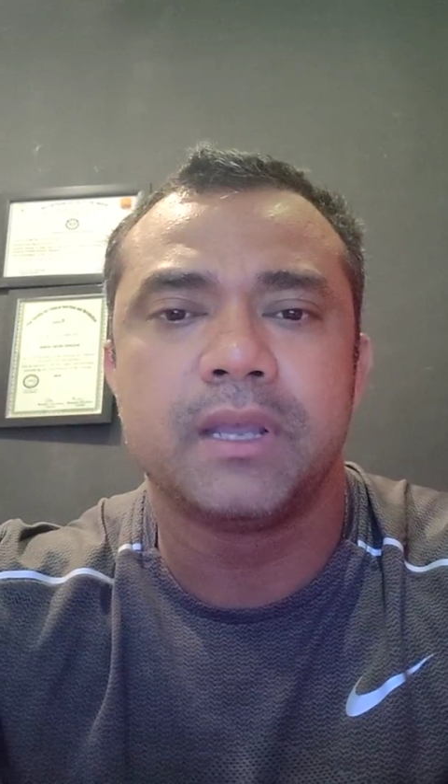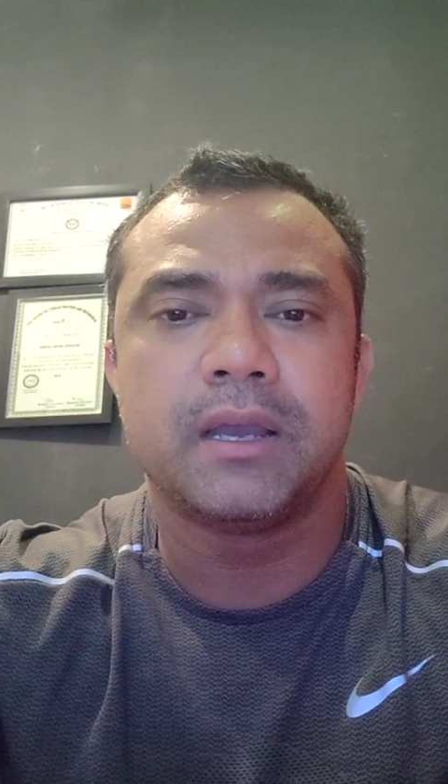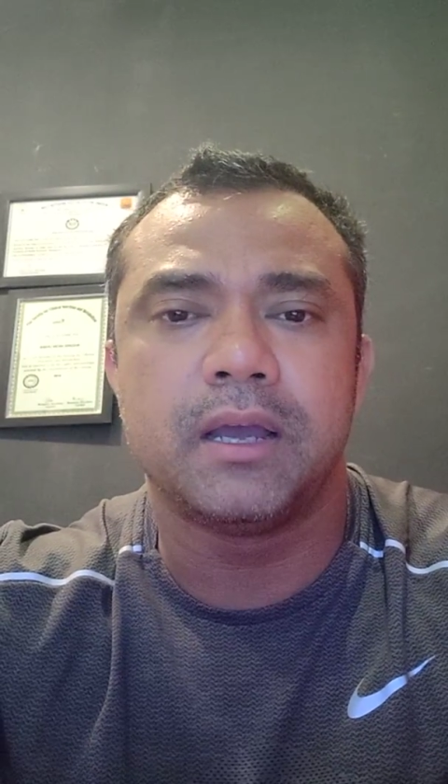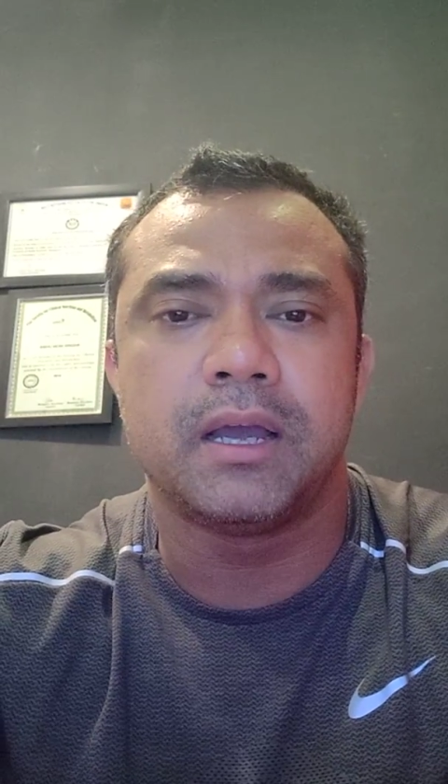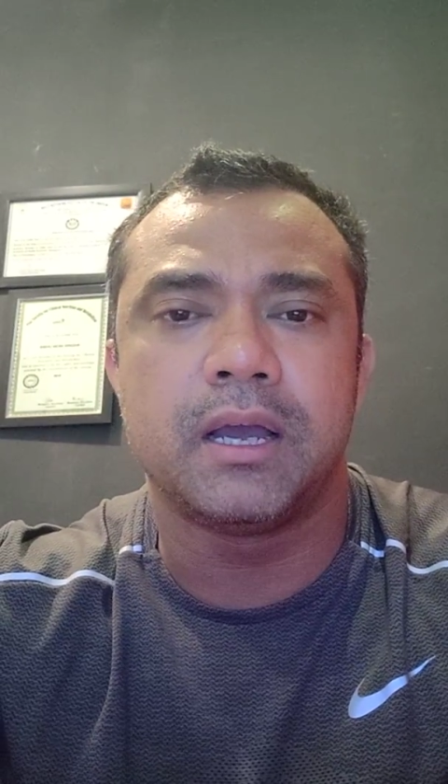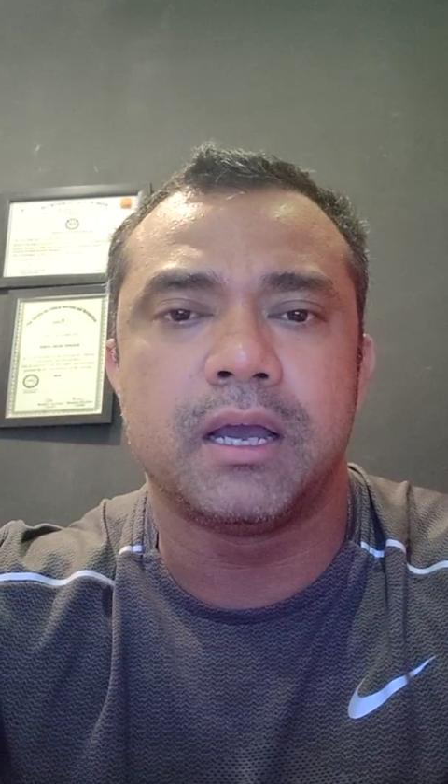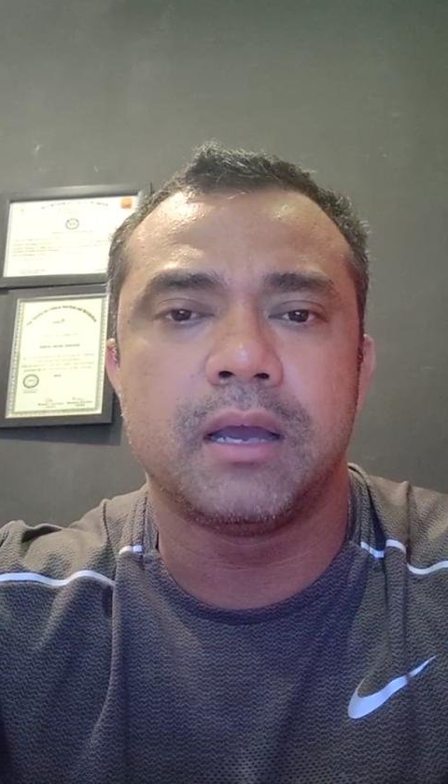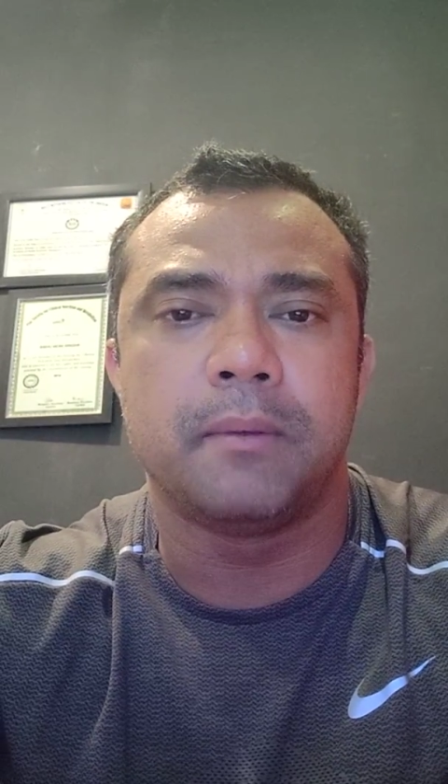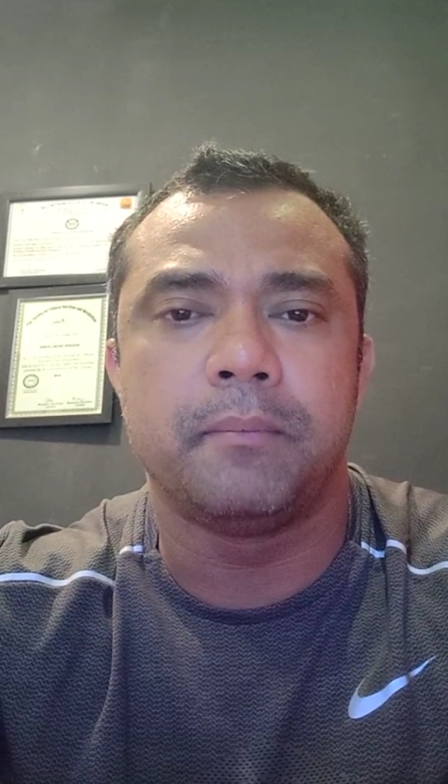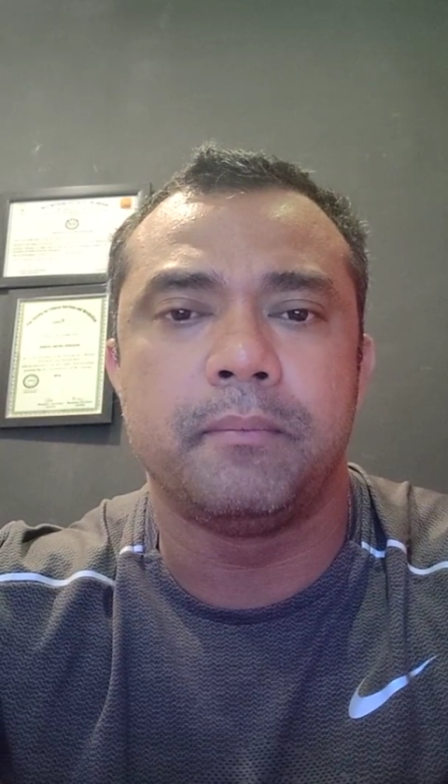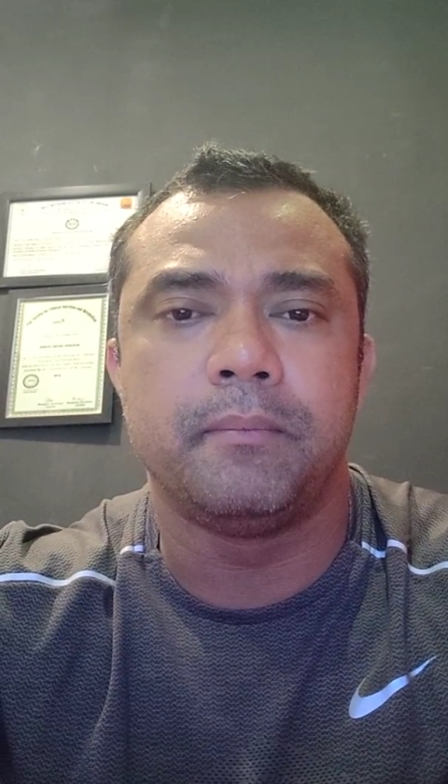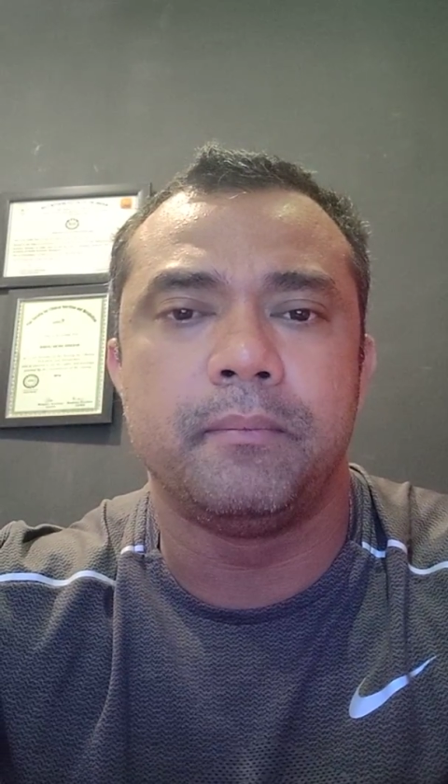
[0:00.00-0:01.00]

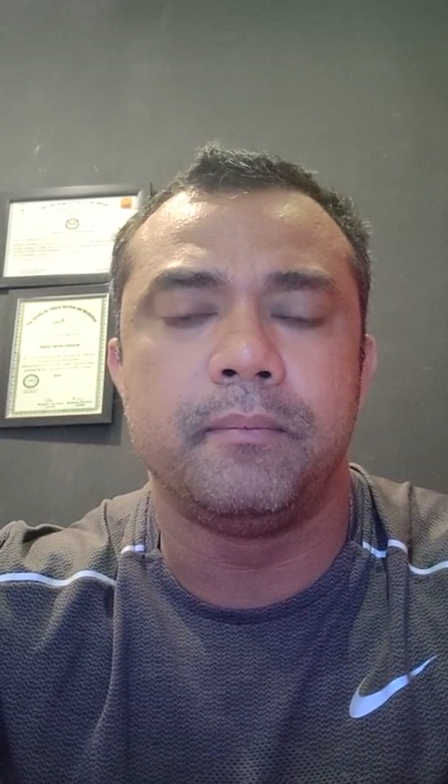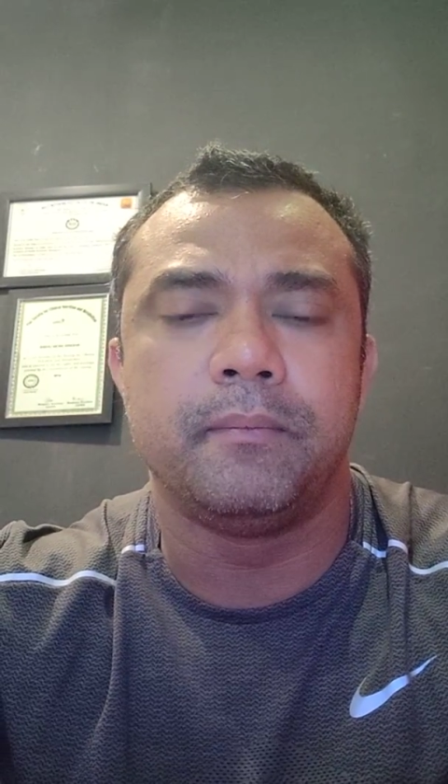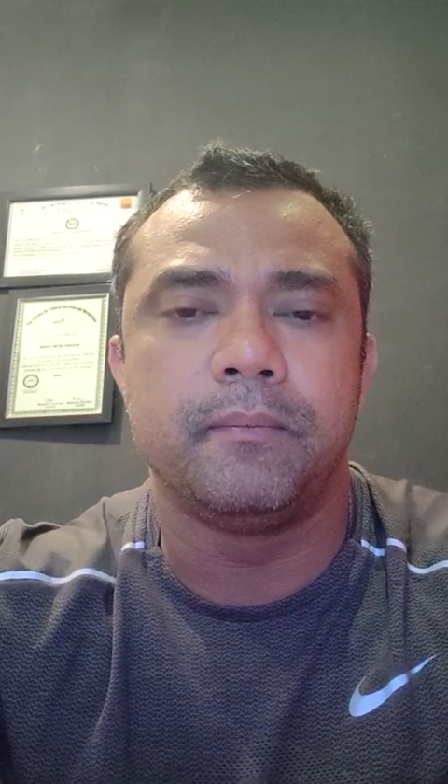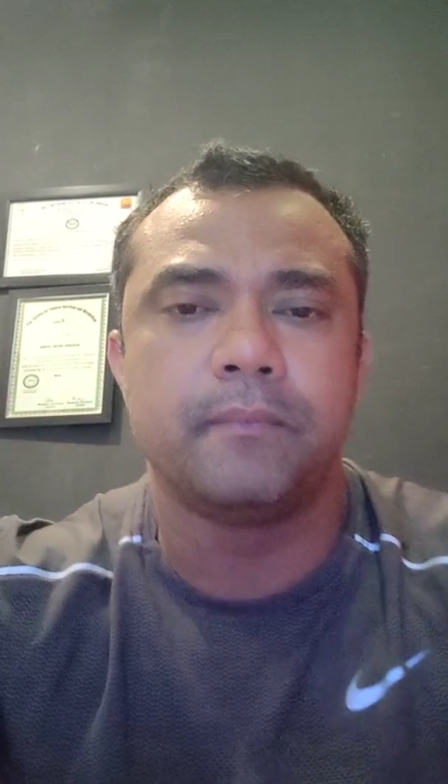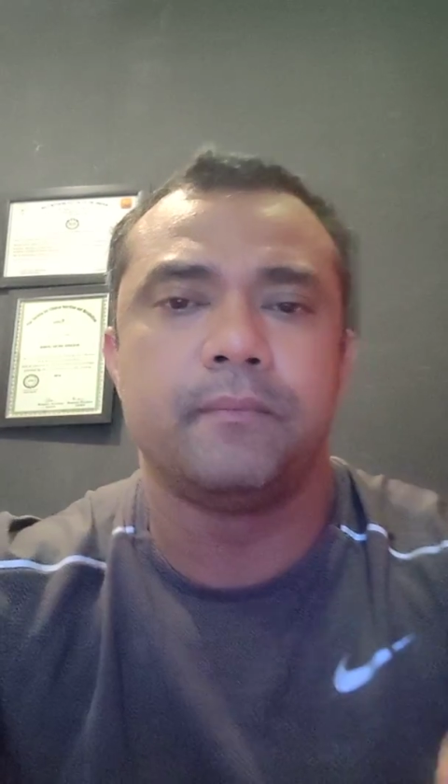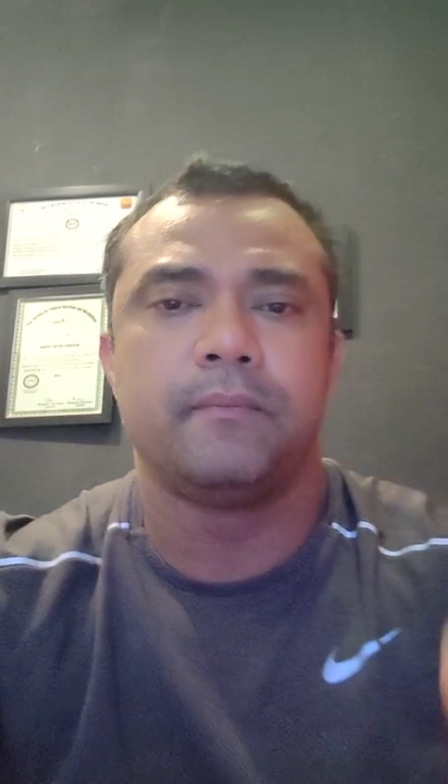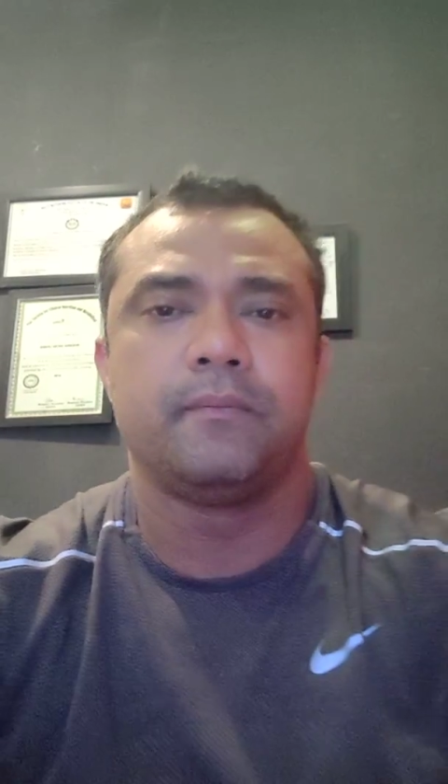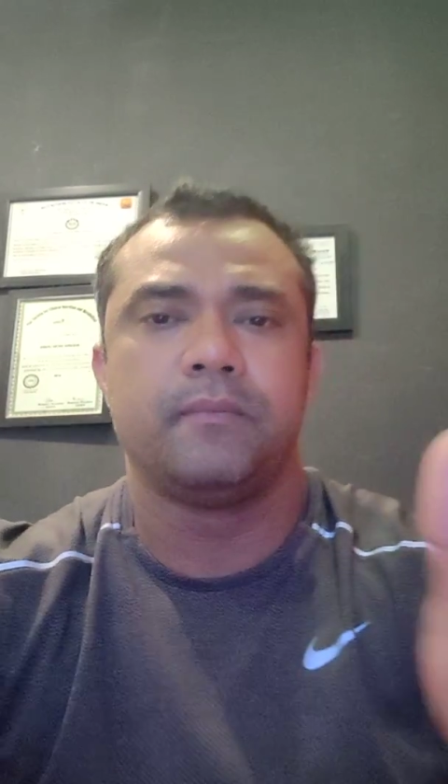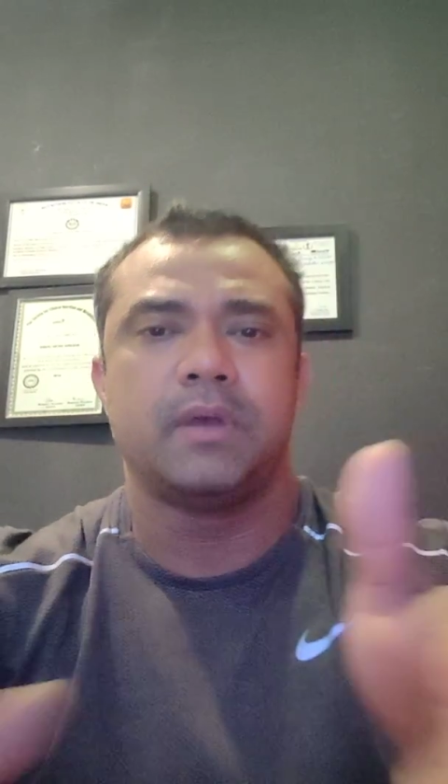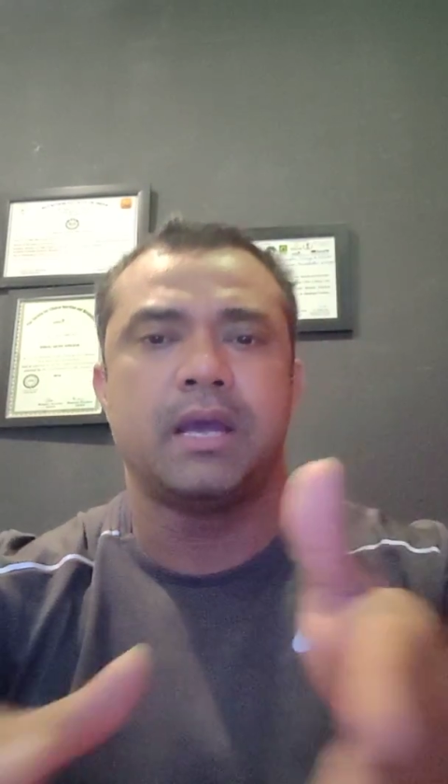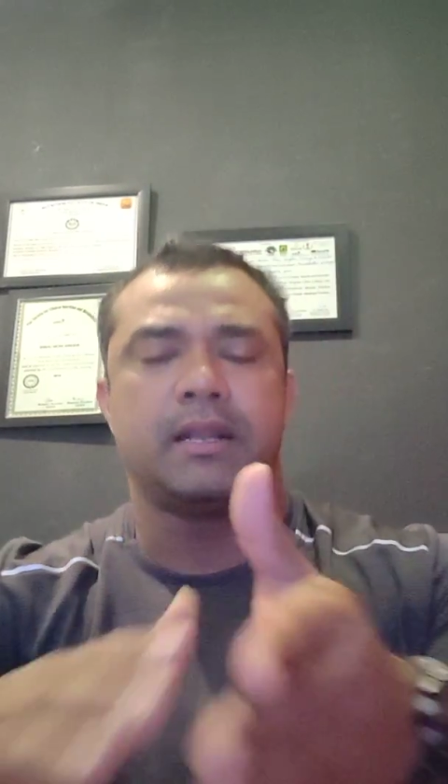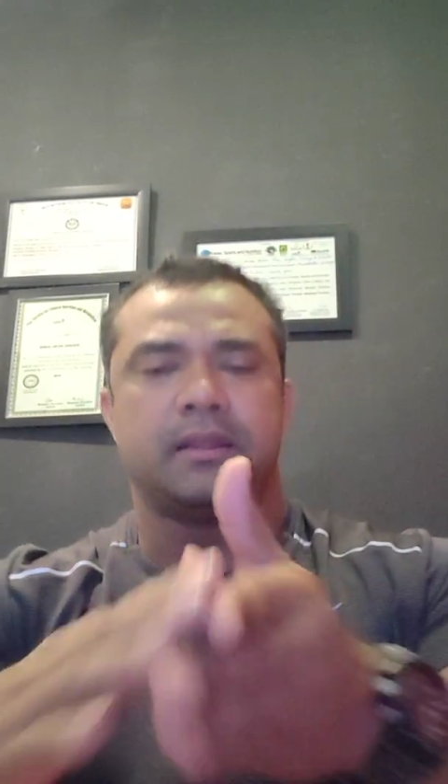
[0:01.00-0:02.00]

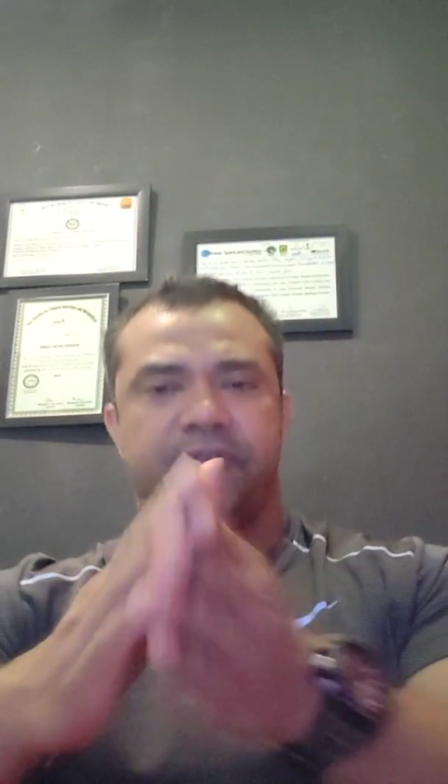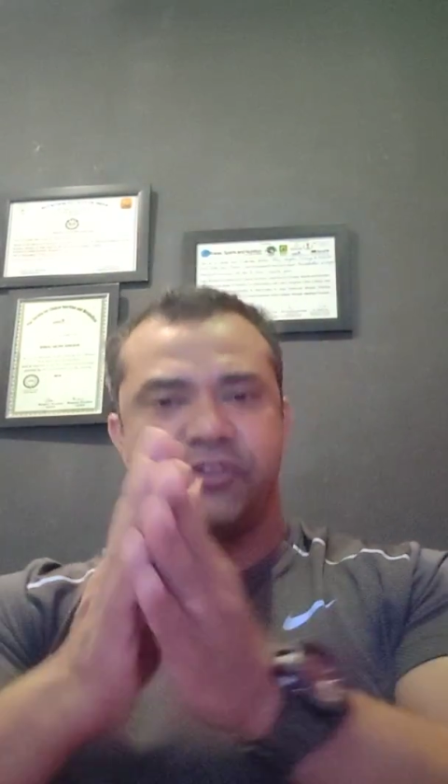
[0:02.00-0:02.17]
and